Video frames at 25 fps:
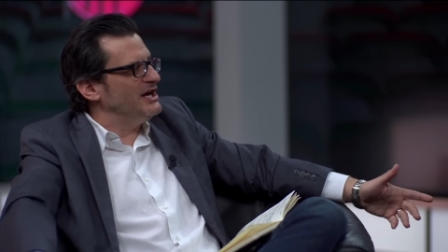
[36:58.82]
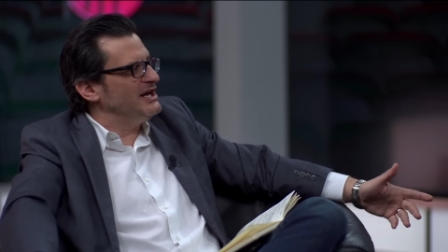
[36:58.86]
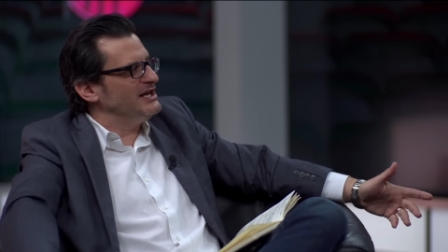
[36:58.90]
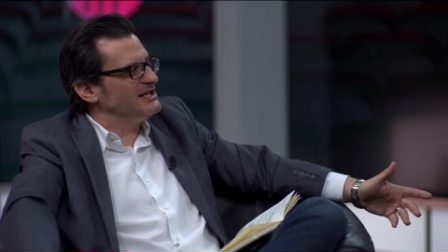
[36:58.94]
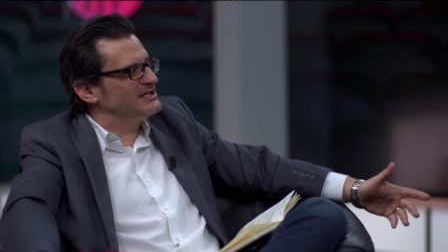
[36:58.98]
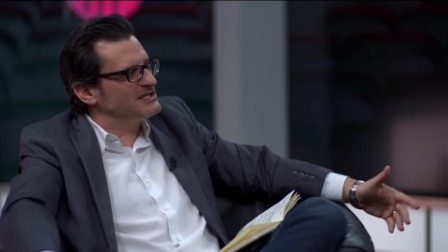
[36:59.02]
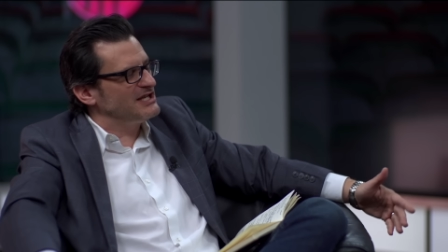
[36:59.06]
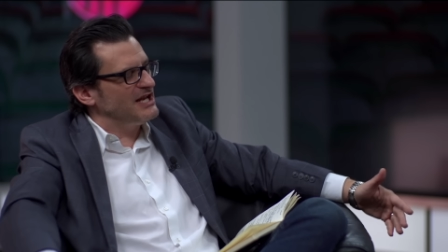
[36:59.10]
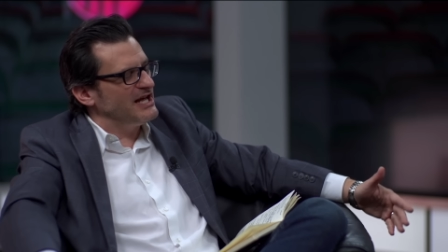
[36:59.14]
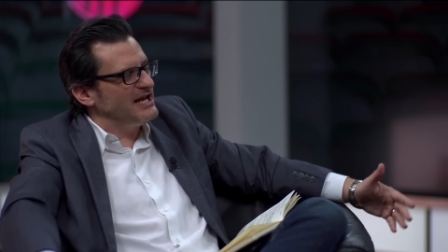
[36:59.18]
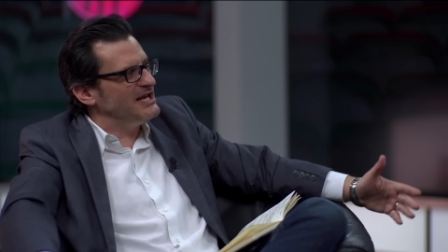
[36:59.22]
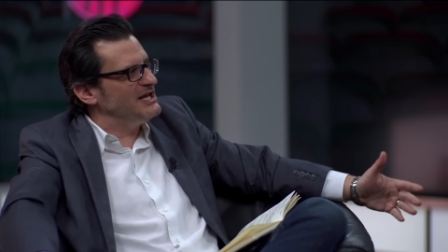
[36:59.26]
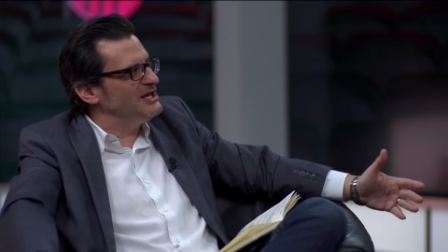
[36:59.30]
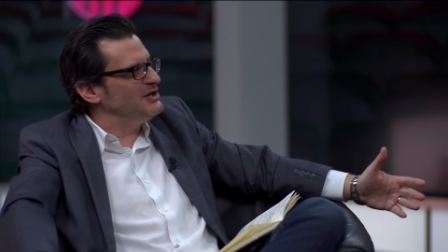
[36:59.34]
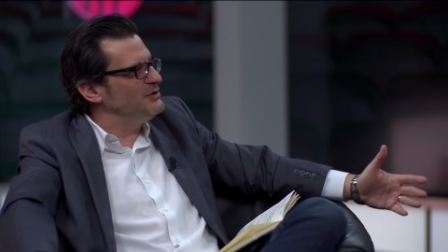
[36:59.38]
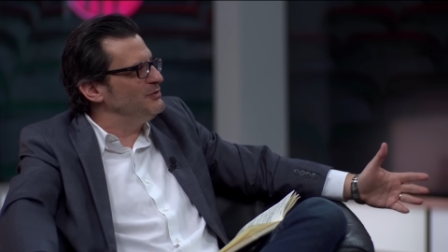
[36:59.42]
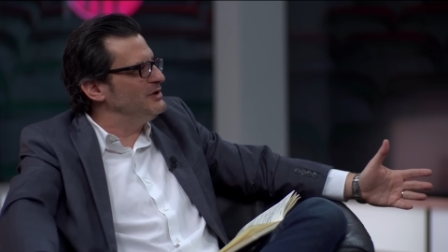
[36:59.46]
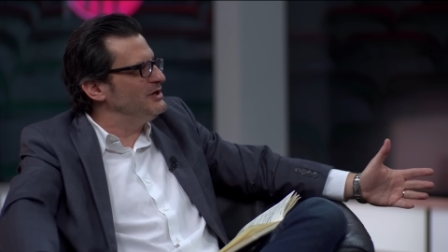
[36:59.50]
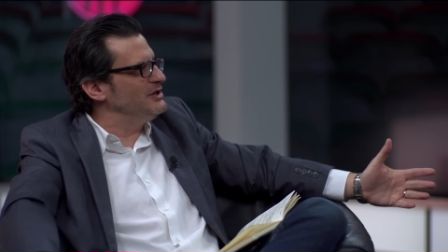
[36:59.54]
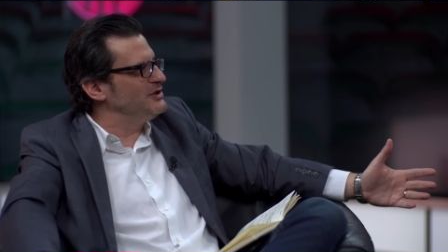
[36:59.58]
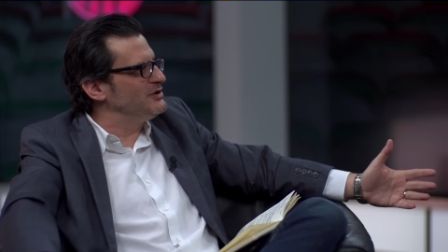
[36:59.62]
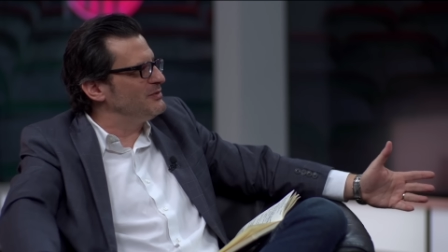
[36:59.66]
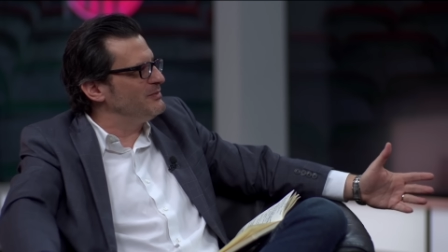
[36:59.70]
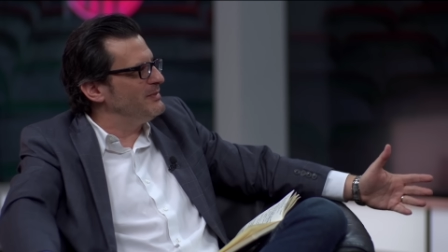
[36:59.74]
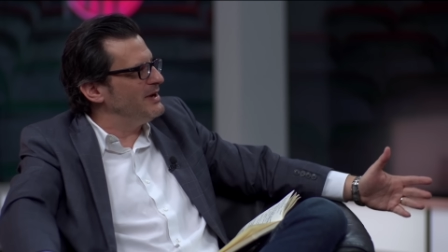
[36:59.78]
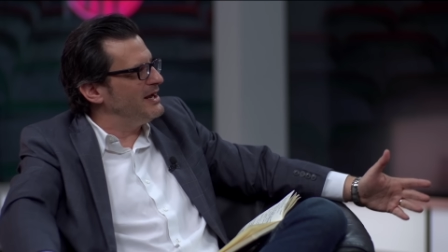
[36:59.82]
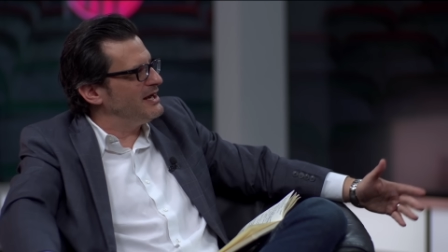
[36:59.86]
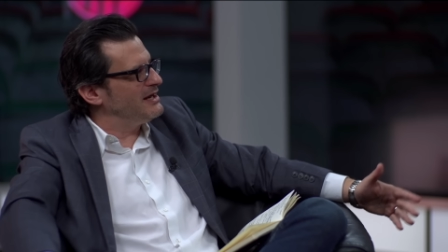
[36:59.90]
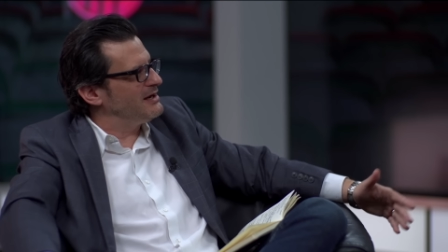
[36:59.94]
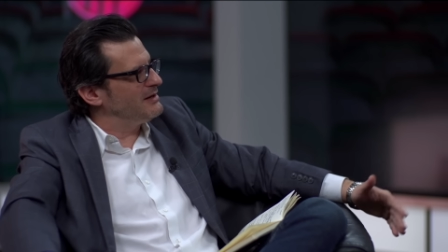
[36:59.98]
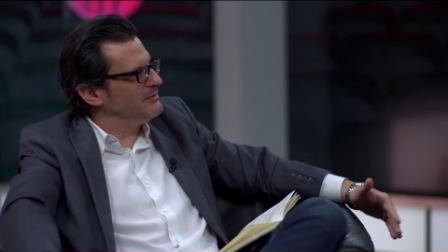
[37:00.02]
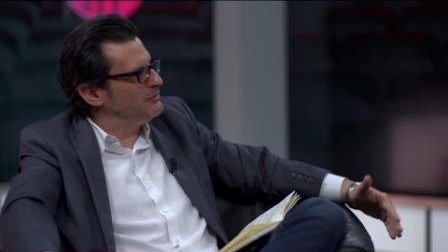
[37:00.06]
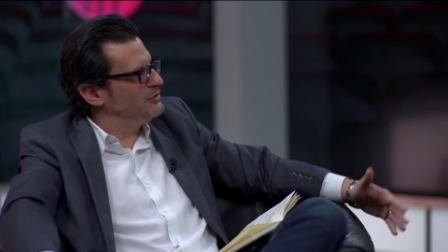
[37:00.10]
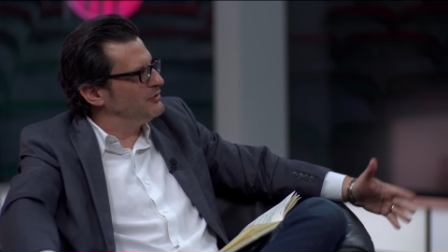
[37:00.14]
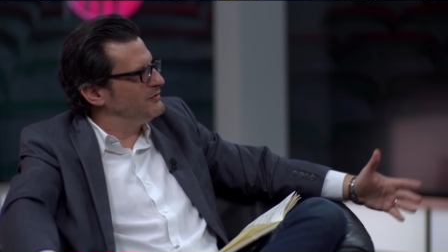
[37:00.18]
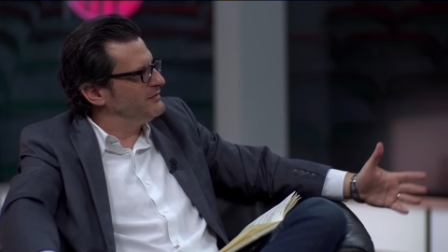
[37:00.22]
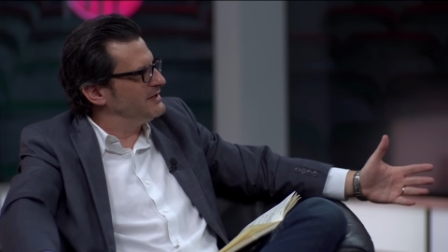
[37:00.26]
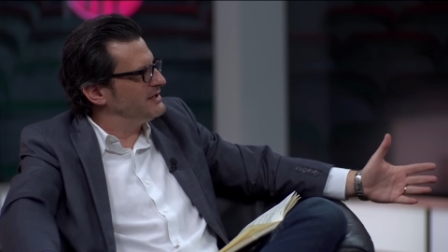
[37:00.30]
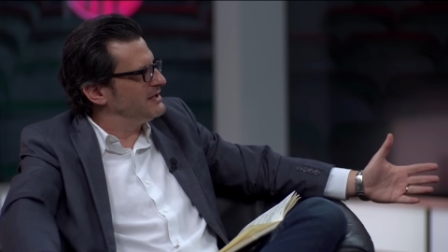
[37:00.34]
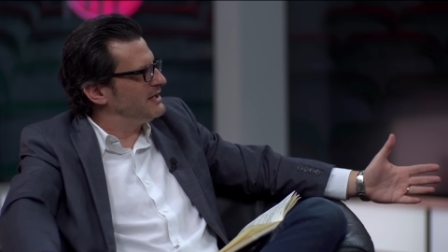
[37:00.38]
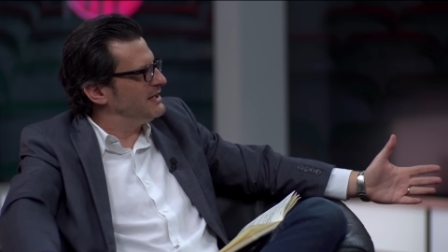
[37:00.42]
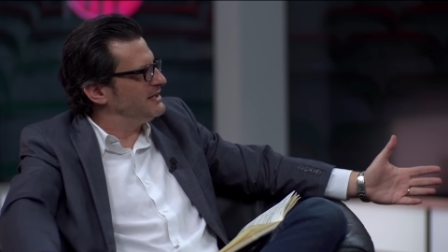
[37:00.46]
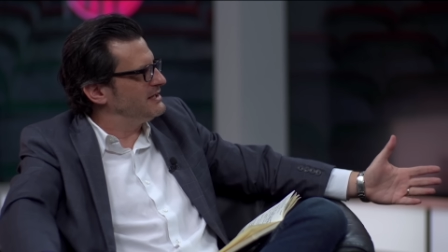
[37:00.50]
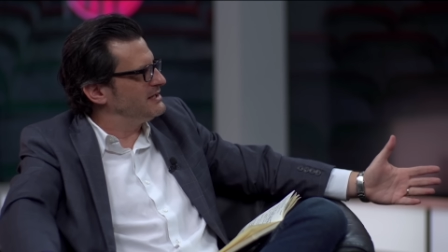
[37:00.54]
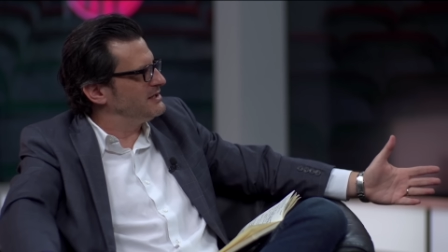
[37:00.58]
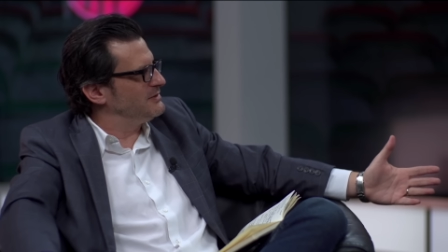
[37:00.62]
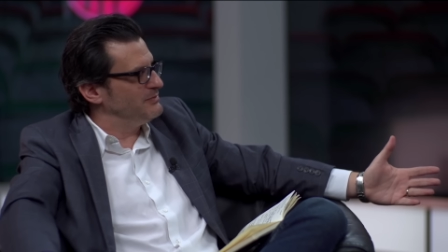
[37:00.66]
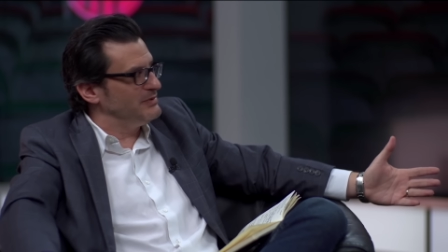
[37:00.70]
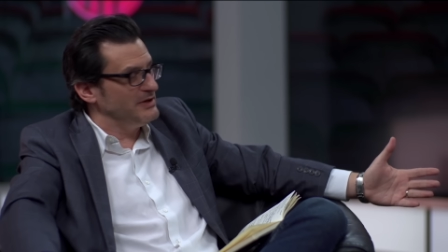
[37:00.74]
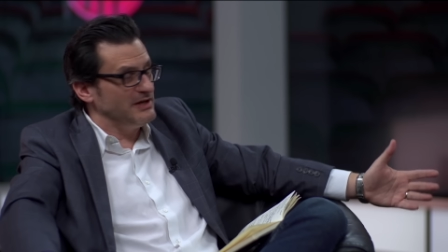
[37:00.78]
it's like you either make a movie
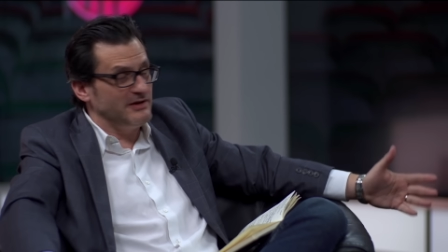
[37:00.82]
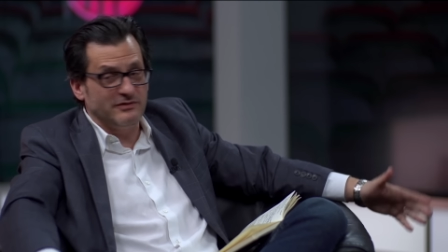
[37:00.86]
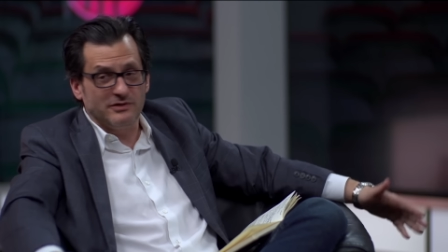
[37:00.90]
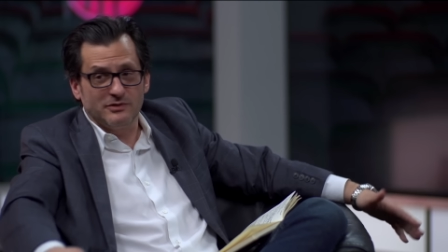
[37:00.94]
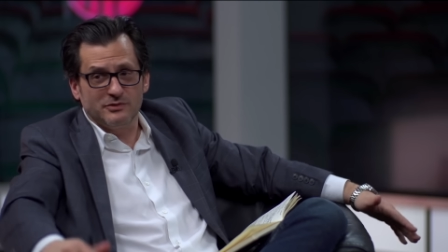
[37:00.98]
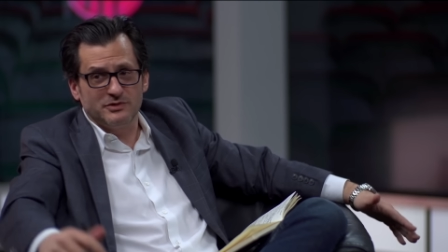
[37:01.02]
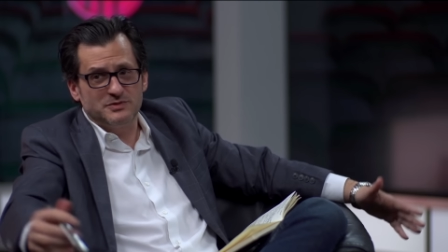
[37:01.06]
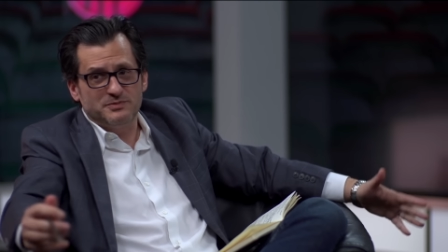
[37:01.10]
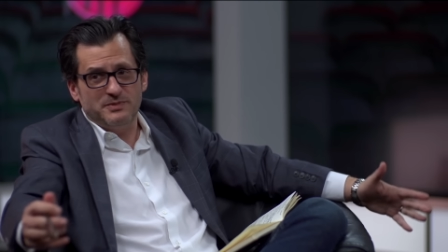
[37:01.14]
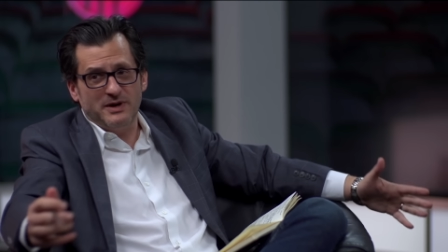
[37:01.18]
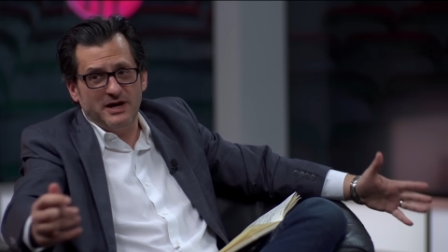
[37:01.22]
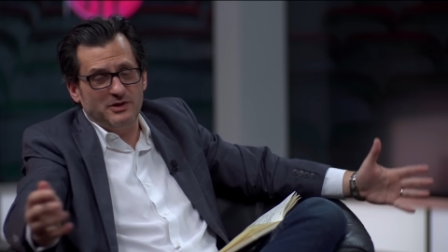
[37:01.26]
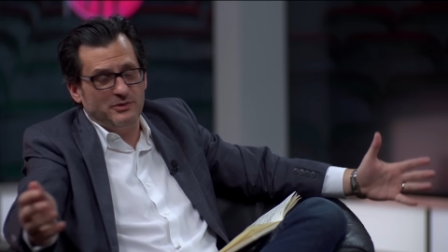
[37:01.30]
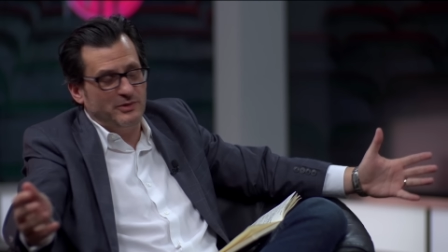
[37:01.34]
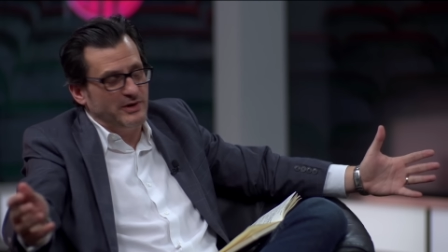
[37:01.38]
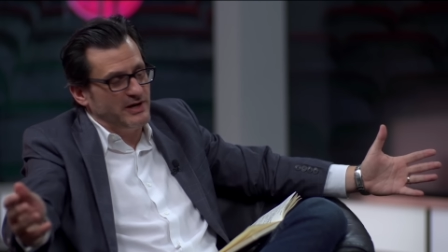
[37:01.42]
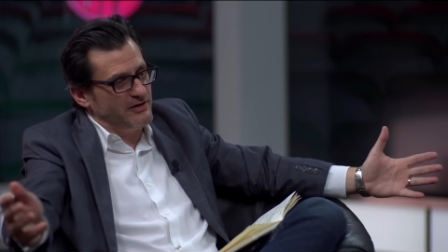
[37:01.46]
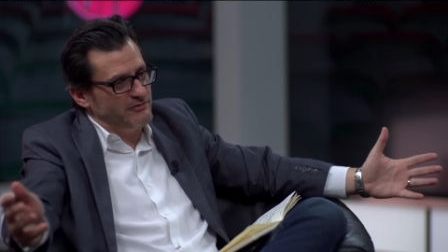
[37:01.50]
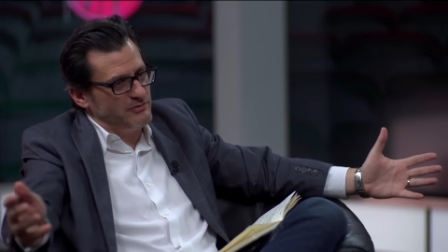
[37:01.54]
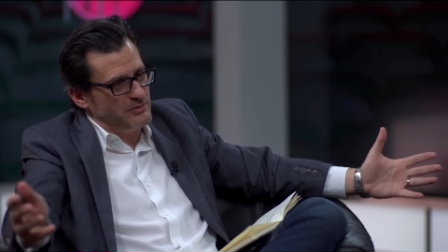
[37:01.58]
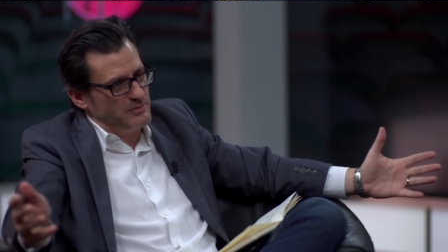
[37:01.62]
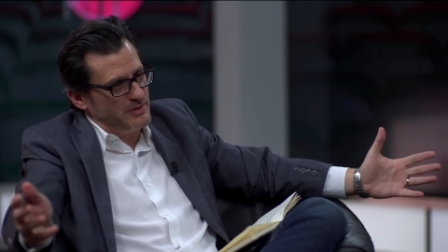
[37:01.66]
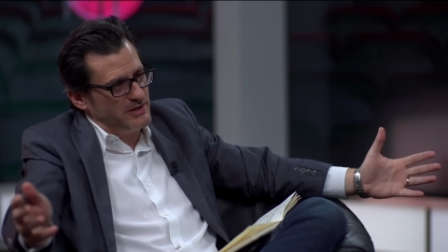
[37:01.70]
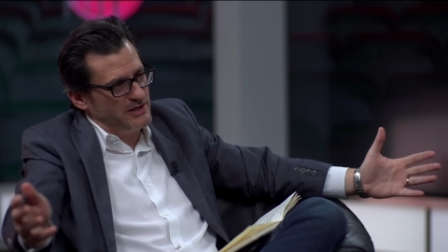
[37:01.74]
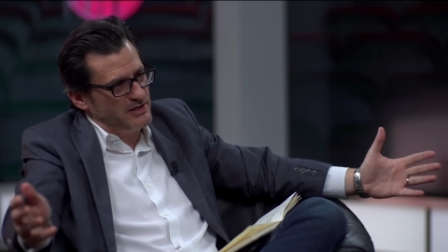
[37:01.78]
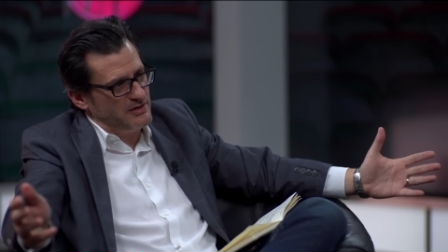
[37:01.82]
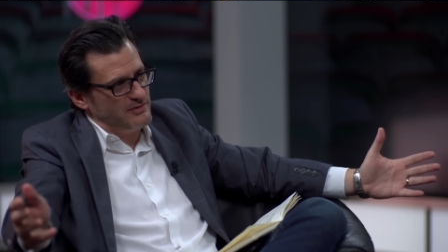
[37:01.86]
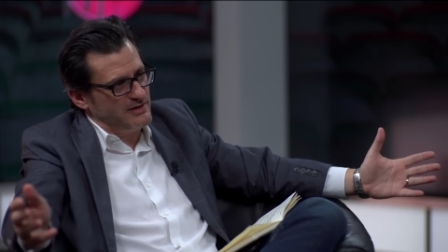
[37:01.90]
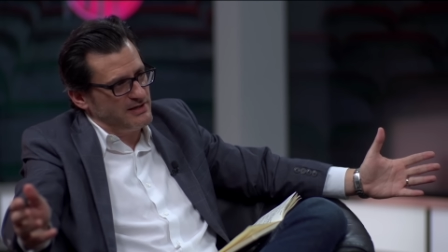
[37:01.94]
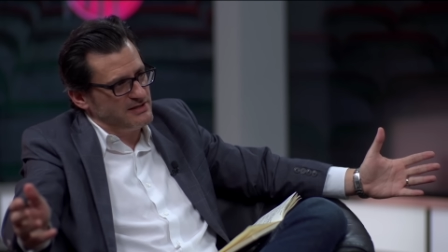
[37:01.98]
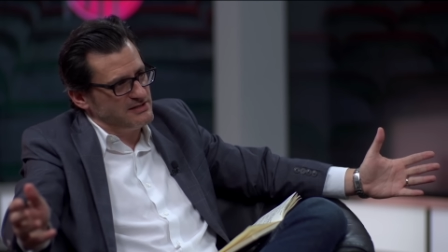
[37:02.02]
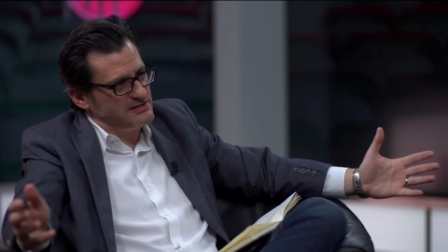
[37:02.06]
like The Beaver, which by the way, everybody who